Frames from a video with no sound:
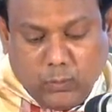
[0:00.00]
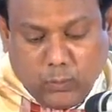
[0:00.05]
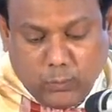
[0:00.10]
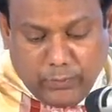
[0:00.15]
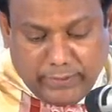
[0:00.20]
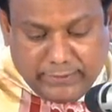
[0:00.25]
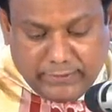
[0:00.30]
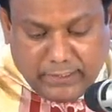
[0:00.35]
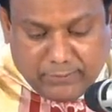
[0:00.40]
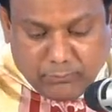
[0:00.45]

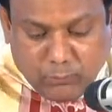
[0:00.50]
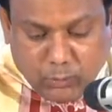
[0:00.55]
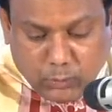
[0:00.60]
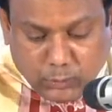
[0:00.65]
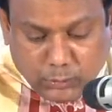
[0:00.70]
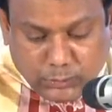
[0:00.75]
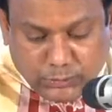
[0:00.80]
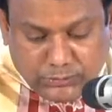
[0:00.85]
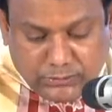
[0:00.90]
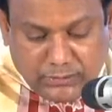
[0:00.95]
with the
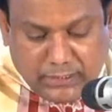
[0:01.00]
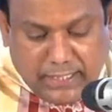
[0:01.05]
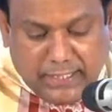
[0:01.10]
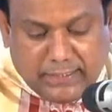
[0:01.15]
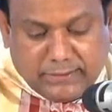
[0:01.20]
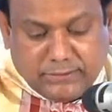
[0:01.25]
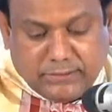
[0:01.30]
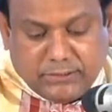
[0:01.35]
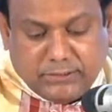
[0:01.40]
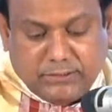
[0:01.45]
moon
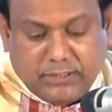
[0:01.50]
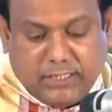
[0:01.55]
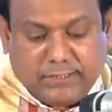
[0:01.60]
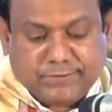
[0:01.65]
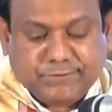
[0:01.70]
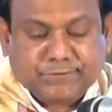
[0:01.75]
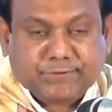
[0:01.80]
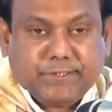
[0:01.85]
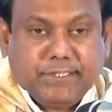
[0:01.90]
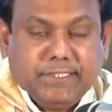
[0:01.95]
under her
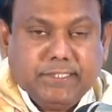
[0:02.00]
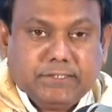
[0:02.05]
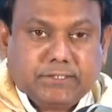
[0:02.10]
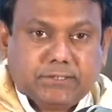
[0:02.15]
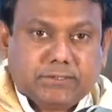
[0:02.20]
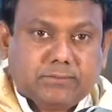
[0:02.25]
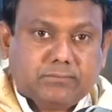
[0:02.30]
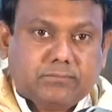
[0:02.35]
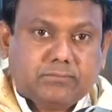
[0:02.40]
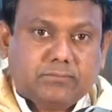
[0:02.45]

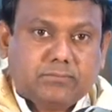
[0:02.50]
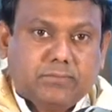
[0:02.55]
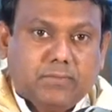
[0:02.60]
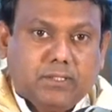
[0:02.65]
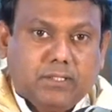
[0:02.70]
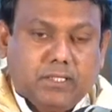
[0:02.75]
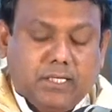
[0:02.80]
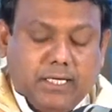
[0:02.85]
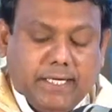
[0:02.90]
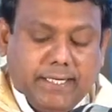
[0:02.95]
feet,
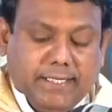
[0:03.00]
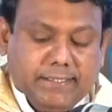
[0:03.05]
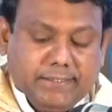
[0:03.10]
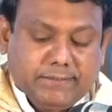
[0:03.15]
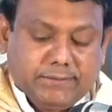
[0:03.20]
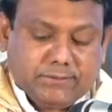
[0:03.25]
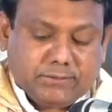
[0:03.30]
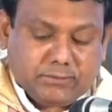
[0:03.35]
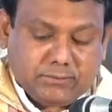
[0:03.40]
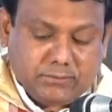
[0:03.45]

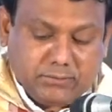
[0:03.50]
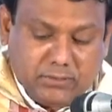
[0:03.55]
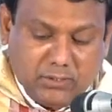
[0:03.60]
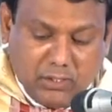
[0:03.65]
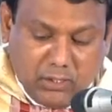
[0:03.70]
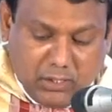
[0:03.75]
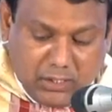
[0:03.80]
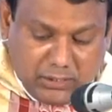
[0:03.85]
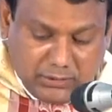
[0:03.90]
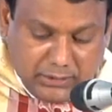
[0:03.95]
and
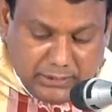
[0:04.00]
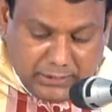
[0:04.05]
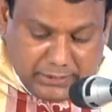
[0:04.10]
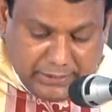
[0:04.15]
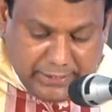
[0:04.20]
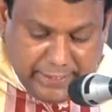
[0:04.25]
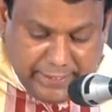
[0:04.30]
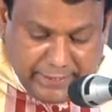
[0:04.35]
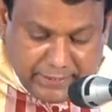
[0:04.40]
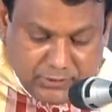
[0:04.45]
on
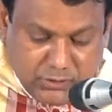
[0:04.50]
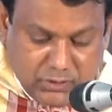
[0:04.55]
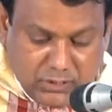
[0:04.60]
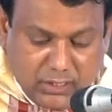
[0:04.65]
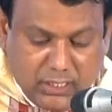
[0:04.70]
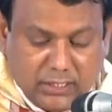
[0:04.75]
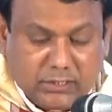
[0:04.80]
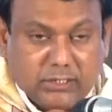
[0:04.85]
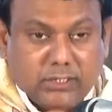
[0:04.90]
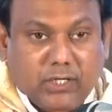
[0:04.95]
her head
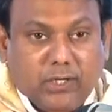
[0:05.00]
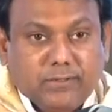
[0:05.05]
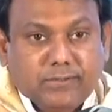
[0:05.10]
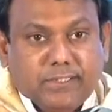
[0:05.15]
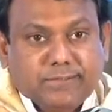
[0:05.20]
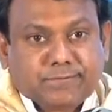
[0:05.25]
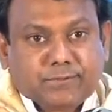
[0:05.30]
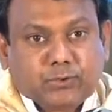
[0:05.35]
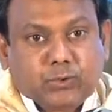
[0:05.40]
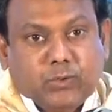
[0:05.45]
a crown
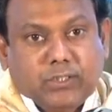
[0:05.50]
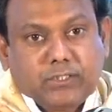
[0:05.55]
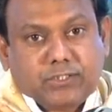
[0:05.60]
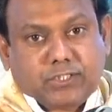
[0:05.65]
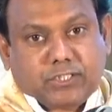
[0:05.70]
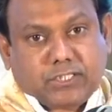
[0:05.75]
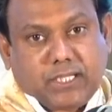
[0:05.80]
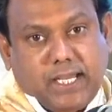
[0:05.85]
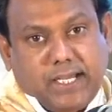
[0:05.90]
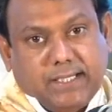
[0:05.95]
of 12
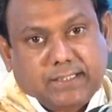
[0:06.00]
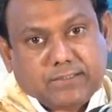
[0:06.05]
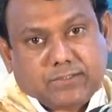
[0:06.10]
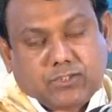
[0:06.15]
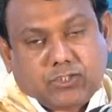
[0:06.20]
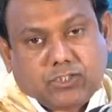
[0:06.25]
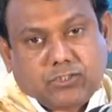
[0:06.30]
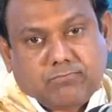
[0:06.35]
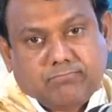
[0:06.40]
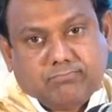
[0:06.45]

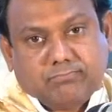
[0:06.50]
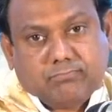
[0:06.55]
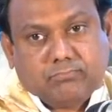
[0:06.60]
stars.